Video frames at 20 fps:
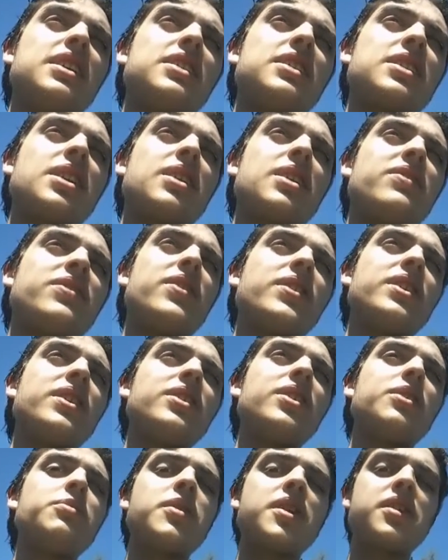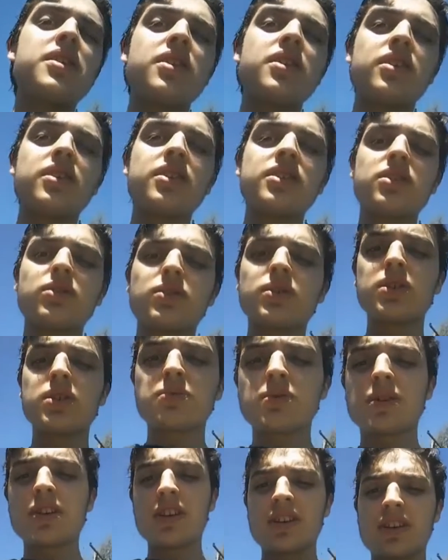it's kind of funny. Good, Bad, the Ugly is always
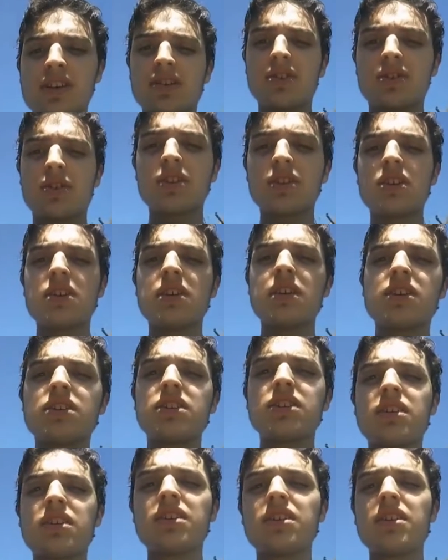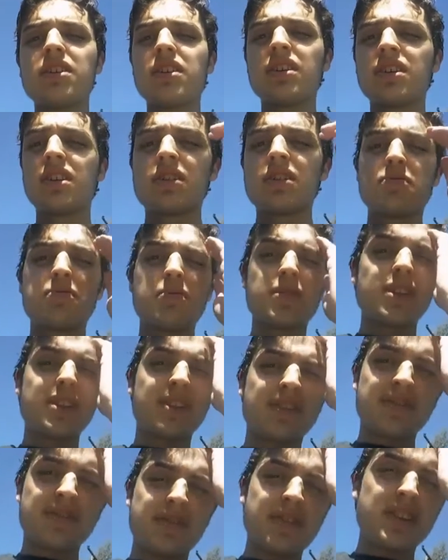the one that gets all the attention. But
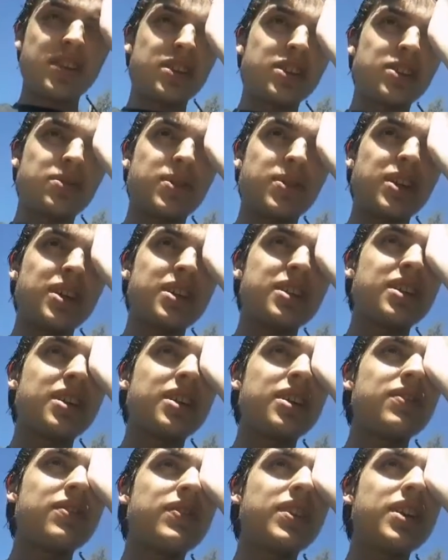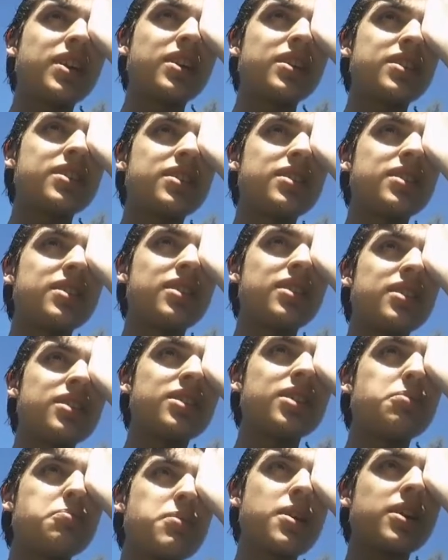there's a reason, because it
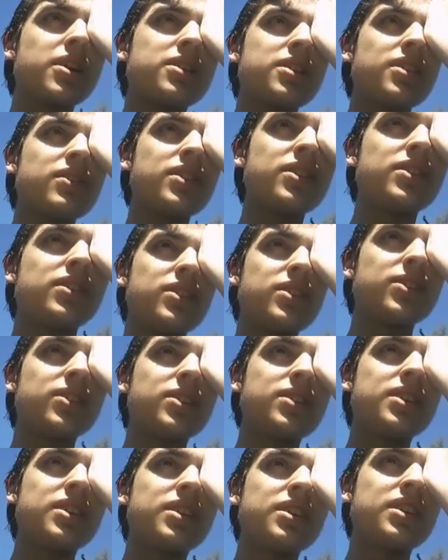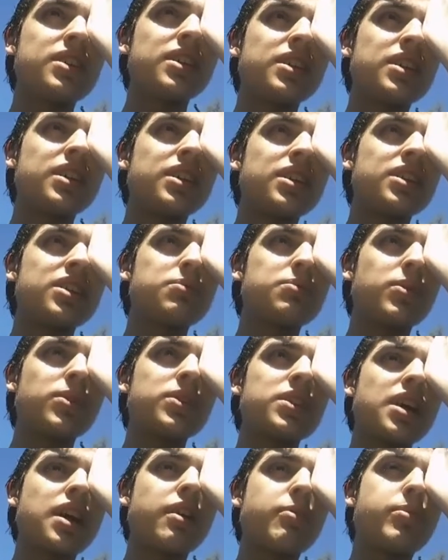is the best of the trilogy. It's the
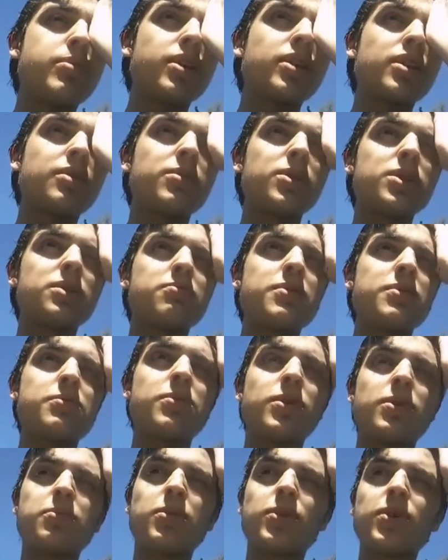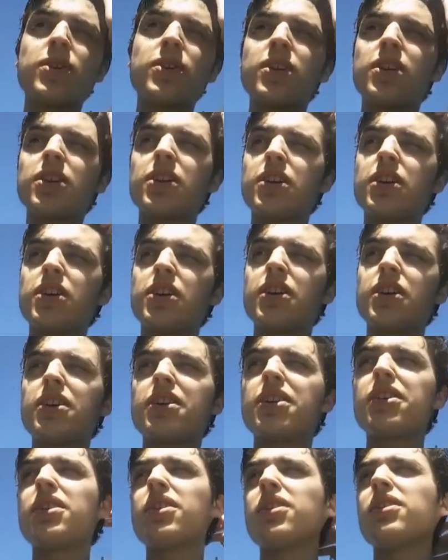most epic, the most memorable.
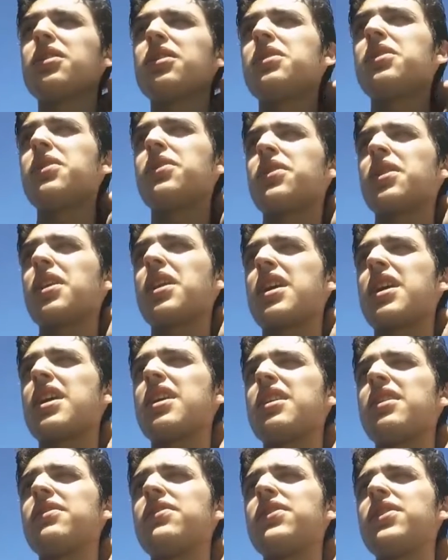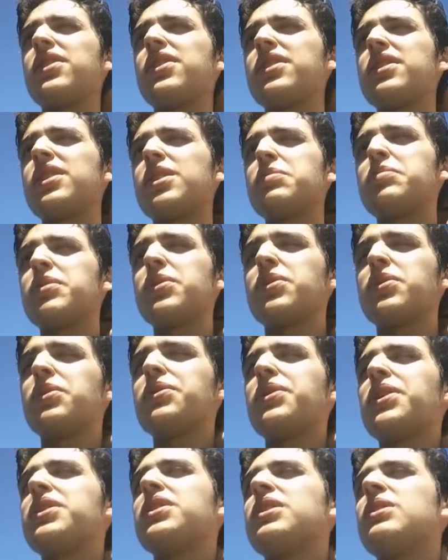The other two are kind of your typical
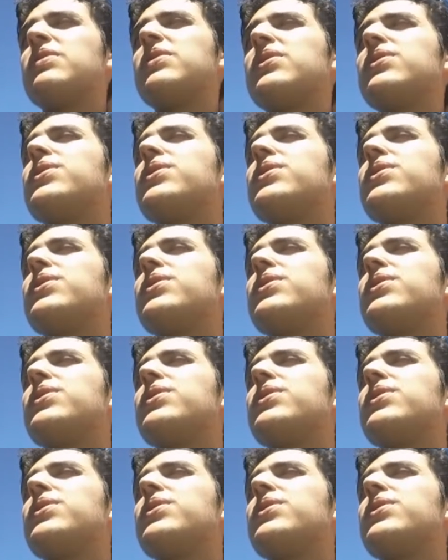Western